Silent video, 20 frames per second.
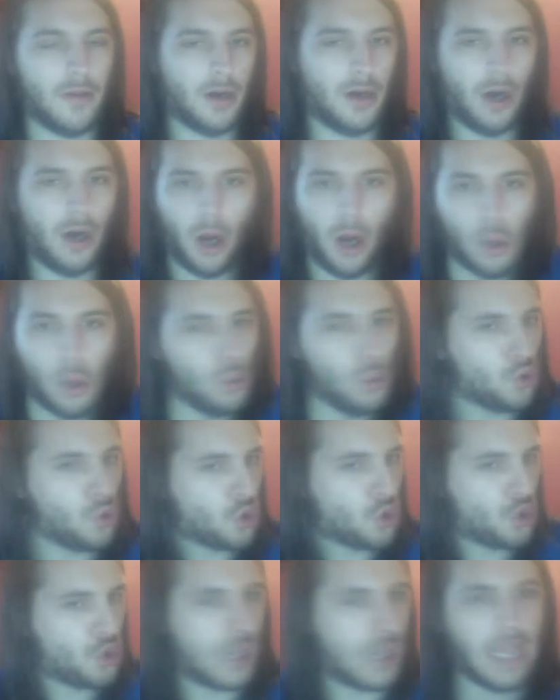a whole
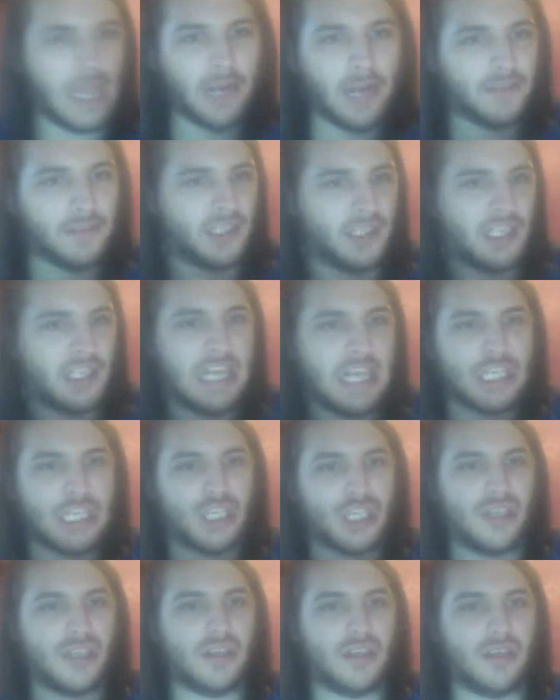chain of
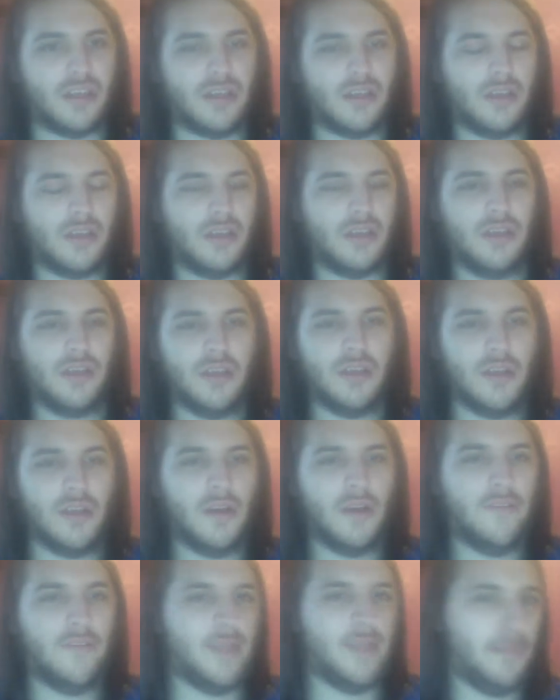succession.
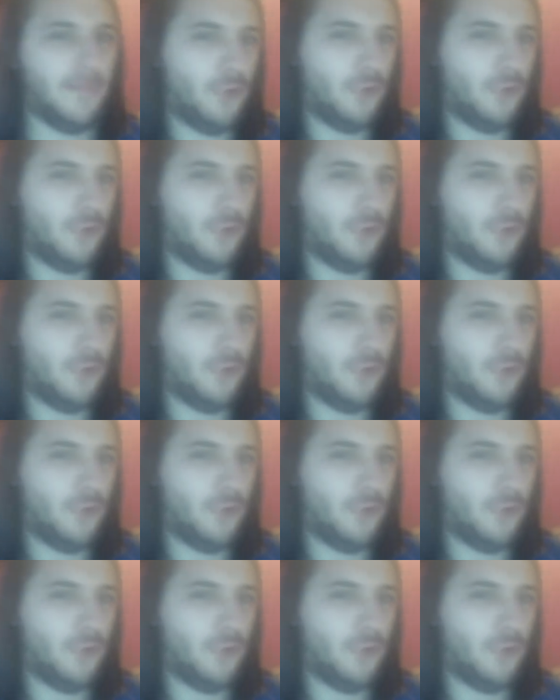From the